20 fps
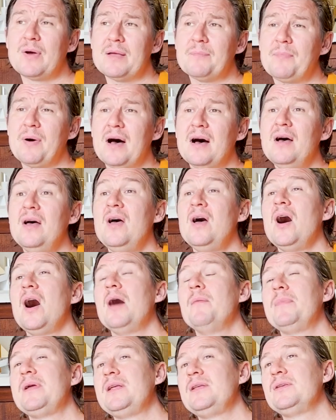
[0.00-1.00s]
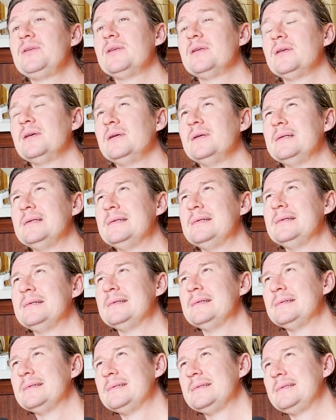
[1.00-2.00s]
But I mean,
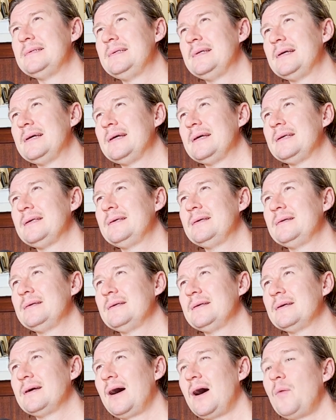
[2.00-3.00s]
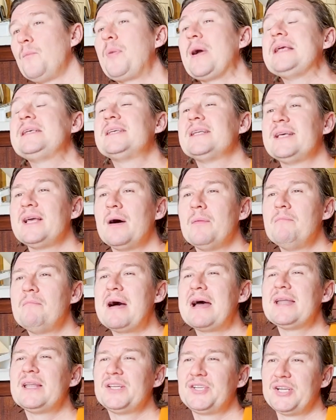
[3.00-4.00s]
you basically I'm
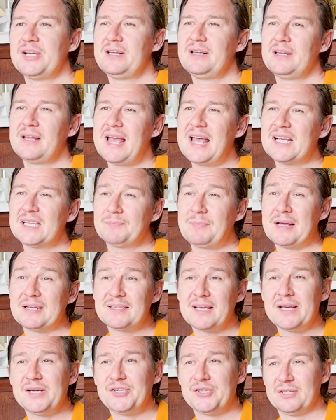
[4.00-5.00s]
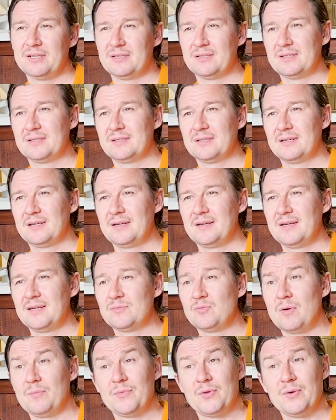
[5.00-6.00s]
managing expectations is
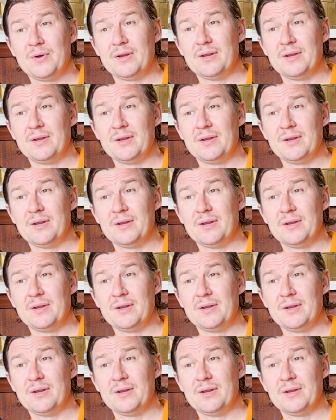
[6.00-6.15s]
what I'm doing.